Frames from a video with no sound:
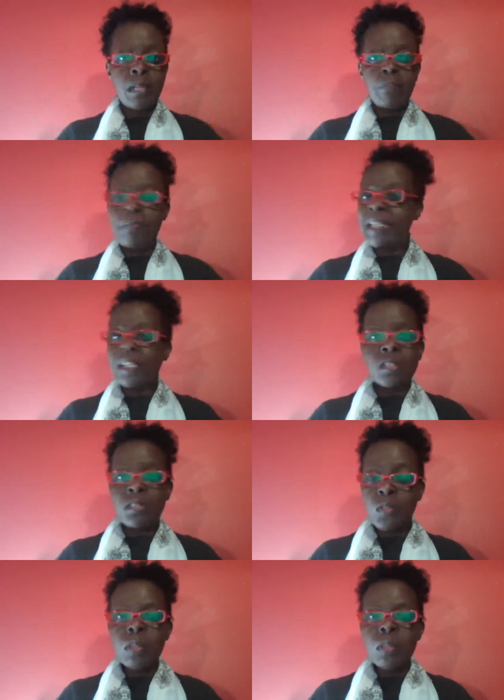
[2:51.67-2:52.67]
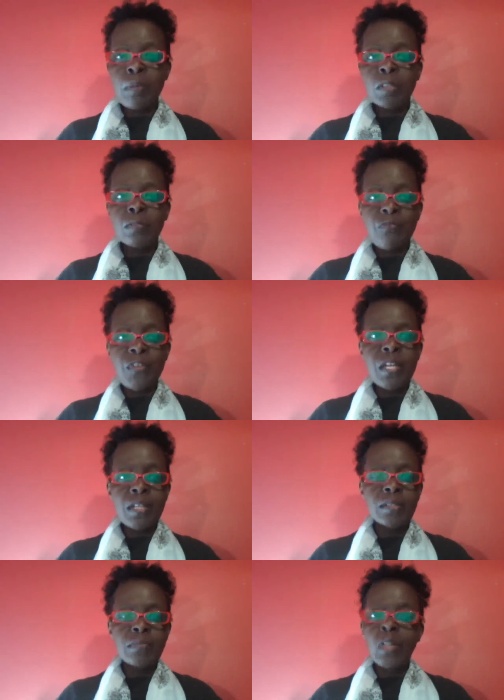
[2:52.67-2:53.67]
But it's not about
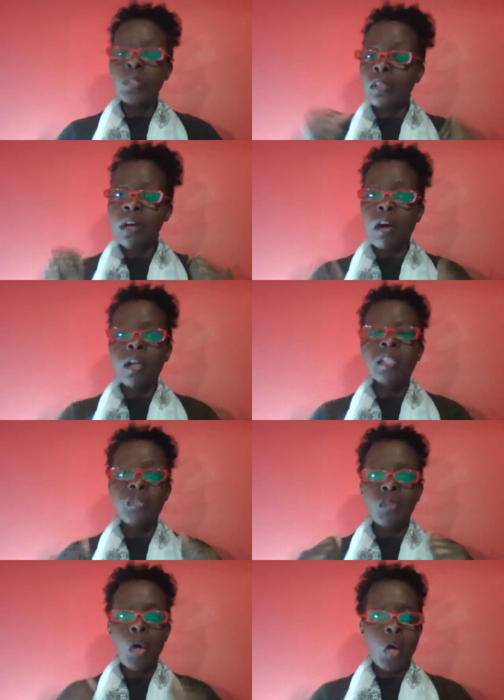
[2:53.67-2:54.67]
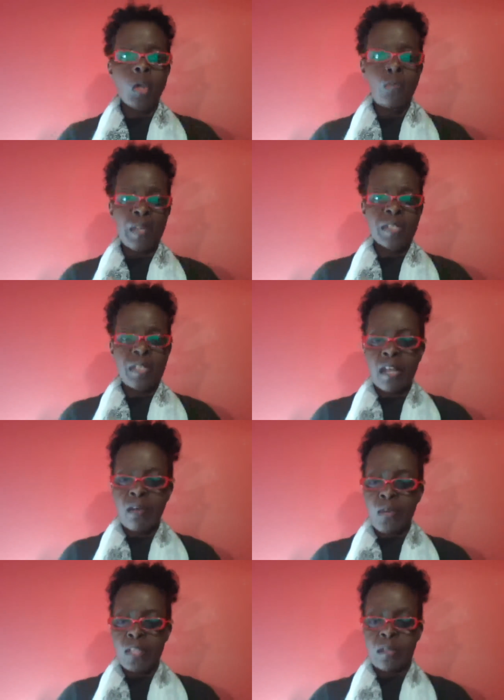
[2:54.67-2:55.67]
feelings, because God is always there
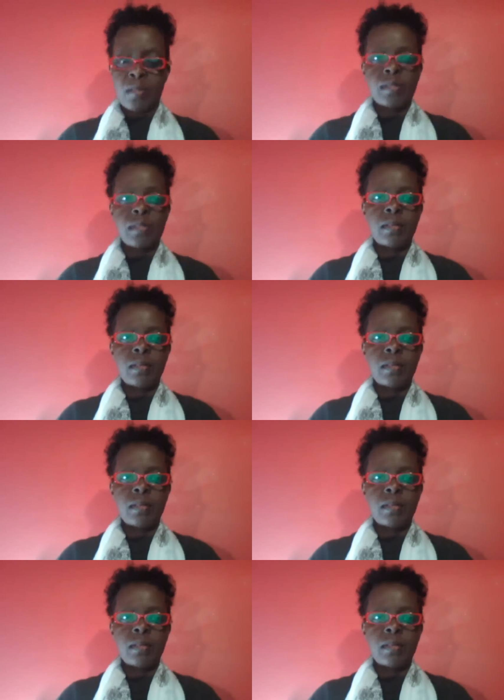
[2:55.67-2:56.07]
with us.